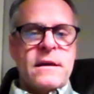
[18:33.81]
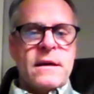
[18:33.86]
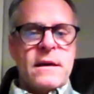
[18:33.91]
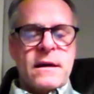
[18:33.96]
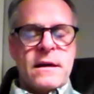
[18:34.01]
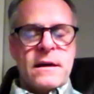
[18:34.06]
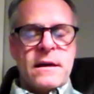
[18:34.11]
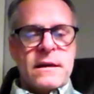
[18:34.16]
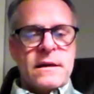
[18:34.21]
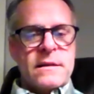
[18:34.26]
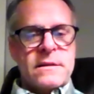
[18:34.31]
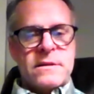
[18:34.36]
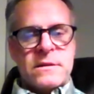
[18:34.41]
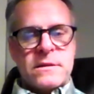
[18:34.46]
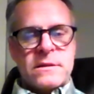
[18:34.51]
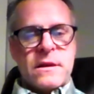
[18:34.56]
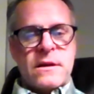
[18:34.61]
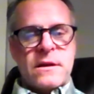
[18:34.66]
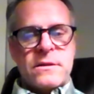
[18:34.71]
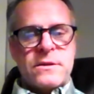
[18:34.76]

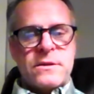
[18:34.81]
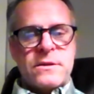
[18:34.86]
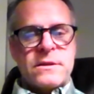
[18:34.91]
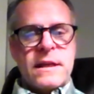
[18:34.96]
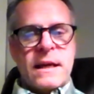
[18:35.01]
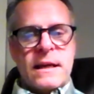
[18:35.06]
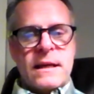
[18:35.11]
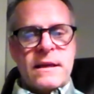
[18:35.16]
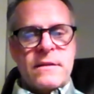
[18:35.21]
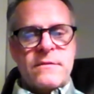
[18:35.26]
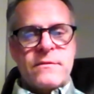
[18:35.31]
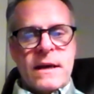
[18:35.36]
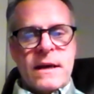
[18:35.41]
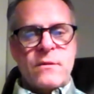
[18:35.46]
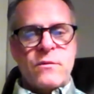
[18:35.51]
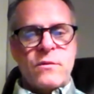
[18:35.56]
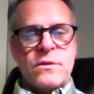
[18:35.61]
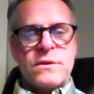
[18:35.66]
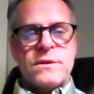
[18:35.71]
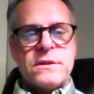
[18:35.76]
it's understanding if
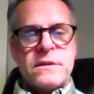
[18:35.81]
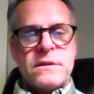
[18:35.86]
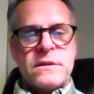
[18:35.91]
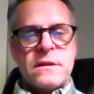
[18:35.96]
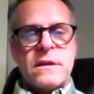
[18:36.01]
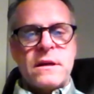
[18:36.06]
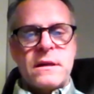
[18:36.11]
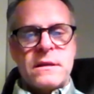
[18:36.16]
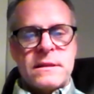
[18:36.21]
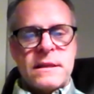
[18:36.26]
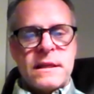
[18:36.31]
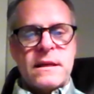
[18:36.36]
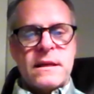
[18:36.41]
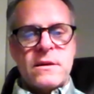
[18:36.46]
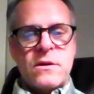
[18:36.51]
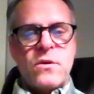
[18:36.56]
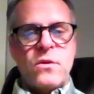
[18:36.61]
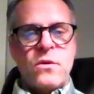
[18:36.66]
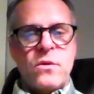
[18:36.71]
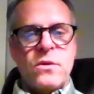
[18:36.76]
that will stick
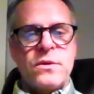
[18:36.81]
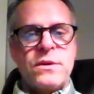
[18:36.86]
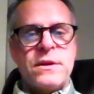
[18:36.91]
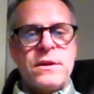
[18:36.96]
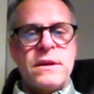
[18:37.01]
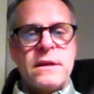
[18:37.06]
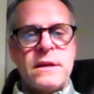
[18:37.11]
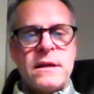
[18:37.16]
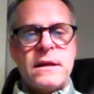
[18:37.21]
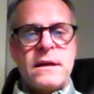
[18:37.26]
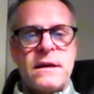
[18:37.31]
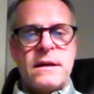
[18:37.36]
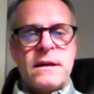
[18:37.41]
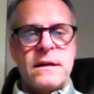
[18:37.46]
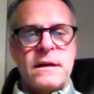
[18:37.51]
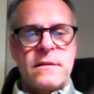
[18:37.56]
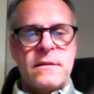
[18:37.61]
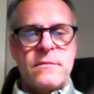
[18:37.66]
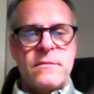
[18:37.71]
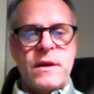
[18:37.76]
and hold
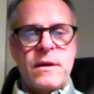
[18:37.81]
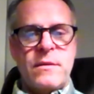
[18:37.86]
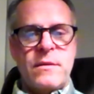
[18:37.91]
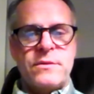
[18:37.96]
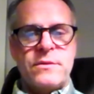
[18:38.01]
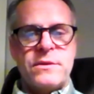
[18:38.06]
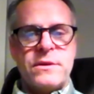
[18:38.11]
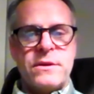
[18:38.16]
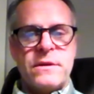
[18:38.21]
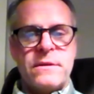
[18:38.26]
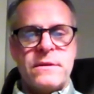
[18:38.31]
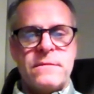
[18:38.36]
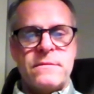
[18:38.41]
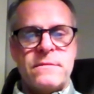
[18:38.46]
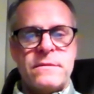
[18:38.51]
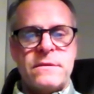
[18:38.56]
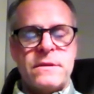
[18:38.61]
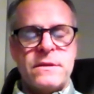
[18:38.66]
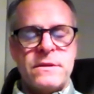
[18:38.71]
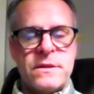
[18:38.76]
and be able to
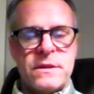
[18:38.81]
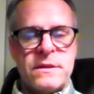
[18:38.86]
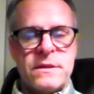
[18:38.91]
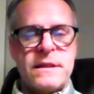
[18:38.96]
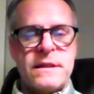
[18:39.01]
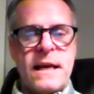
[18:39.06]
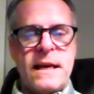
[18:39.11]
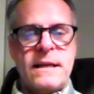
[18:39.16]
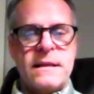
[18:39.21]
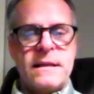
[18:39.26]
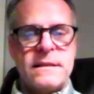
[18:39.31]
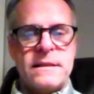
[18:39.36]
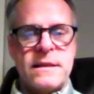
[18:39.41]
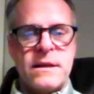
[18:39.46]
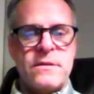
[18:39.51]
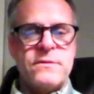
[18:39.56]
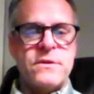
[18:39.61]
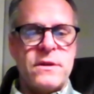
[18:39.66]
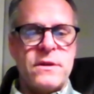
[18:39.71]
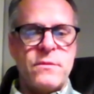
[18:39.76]
sustain
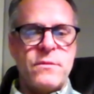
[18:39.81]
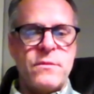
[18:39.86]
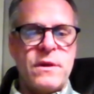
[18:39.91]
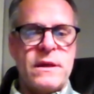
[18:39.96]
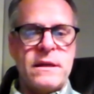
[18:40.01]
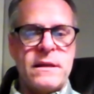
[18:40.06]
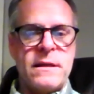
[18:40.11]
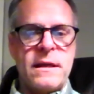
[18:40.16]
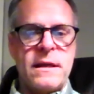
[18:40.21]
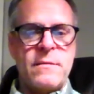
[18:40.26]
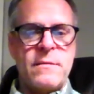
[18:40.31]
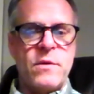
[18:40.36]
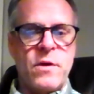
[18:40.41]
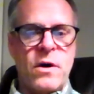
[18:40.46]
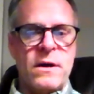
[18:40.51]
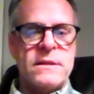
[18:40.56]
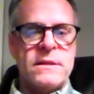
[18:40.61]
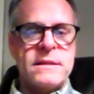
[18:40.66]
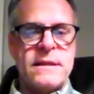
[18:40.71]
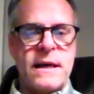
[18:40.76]
itself so that we can keep
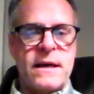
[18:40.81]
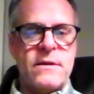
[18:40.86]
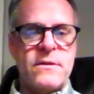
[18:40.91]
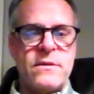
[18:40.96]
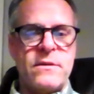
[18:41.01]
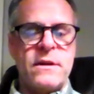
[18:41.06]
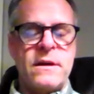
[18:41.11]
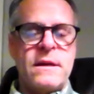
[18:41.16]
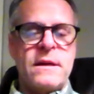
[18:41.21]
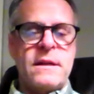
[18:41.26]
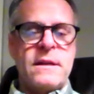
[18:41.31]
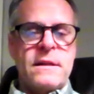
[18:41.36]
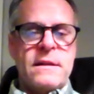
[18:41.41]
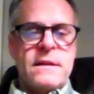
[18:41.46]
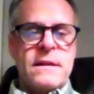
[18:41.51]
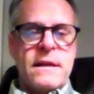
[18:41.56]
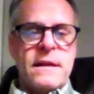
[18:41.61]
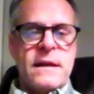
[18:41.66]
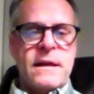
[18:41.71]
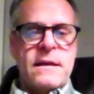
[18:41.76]
costs down.
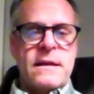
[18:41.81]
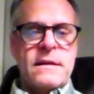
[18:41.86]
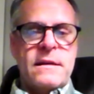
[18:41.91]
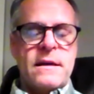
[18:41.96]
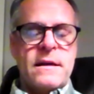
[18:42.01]
And